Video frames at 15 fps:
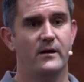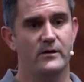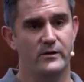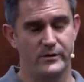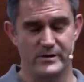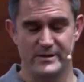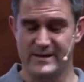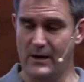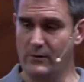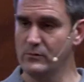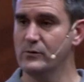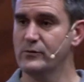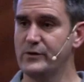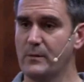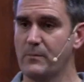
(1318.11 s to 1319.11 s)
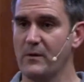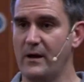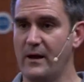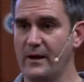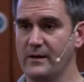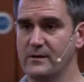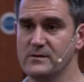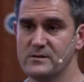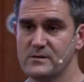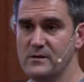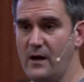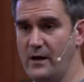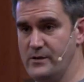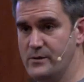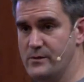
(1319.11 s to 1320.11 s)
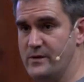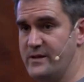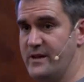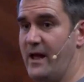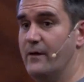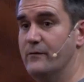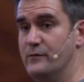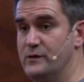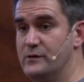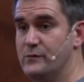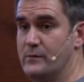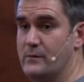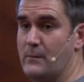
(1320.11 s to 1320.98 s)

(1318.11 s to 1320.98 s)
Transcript: you can download the appliance, and you can get vSphere